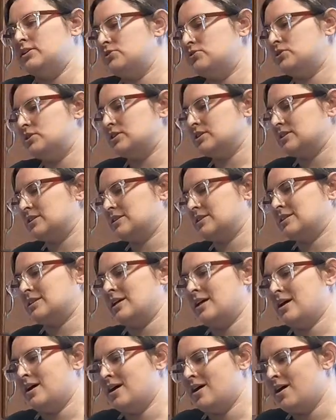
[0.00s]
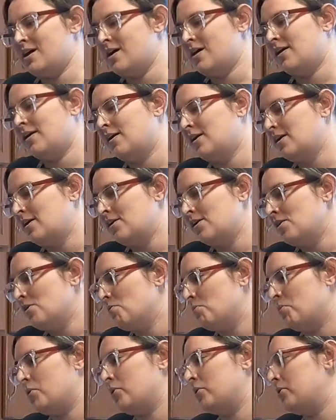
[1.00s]
you just
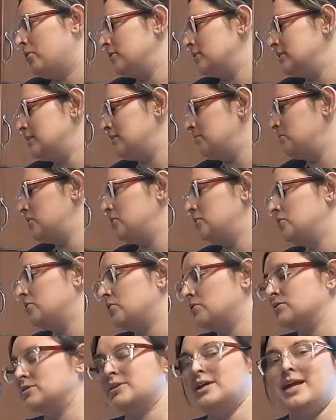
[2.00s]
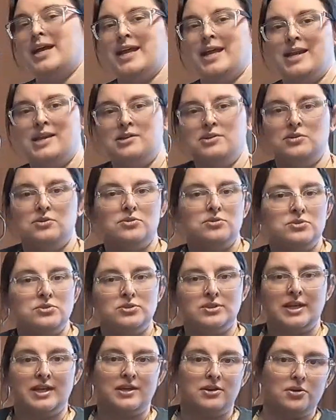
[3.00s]
boil some noodles, any
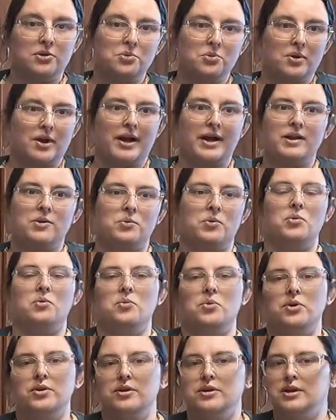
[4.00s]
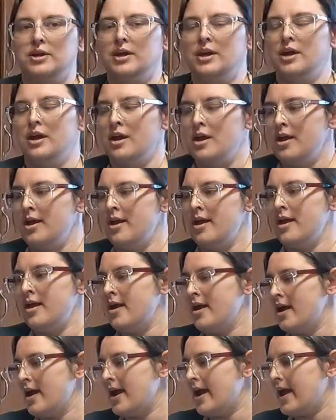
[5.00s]
noodles that you like will work,
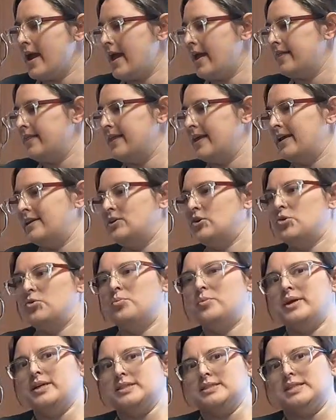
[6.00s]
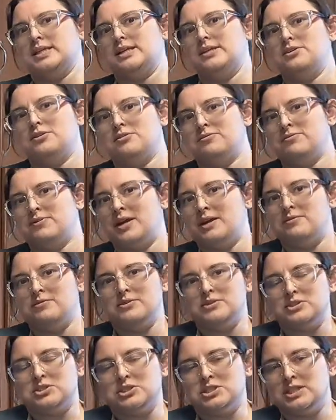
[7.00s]
and then you mix in your
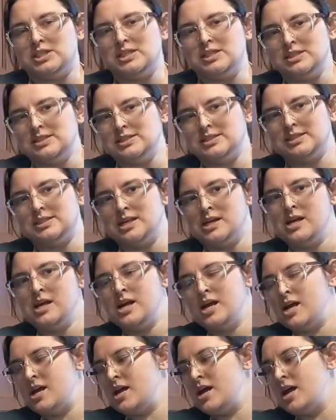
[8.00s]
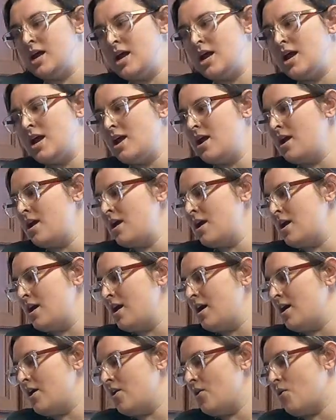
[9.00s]
favorite cheese
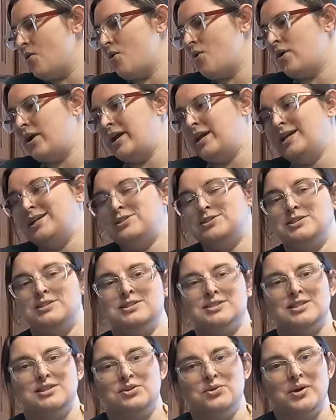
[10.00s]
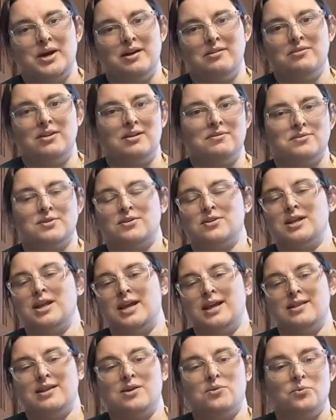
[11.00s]
or any cheese that you have left on
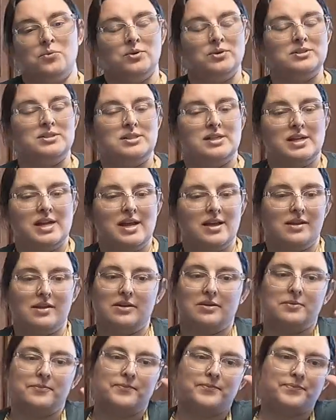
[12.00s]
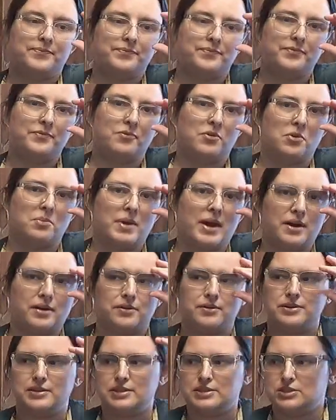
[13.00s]
hand that works together for
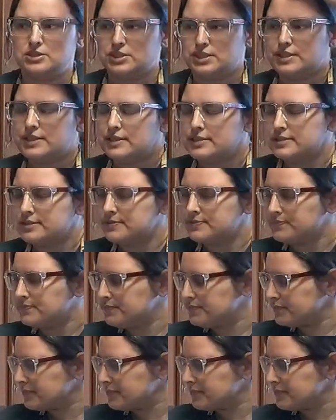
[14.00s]
macaroni and cheese.